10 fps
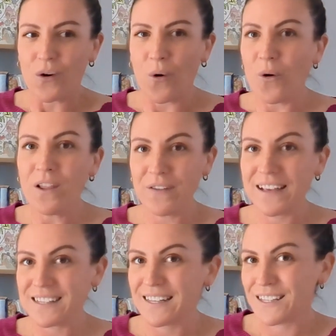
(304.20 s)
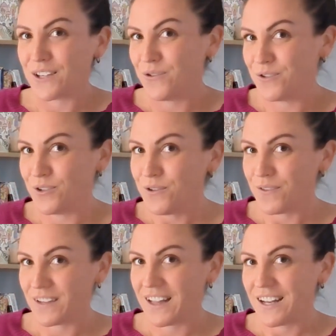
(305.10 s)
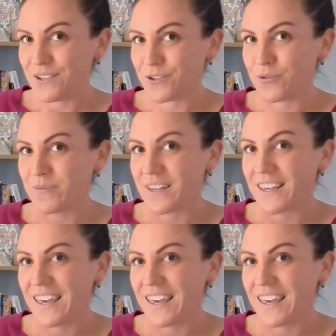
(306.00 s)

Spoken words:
All of these things that you do for the classroom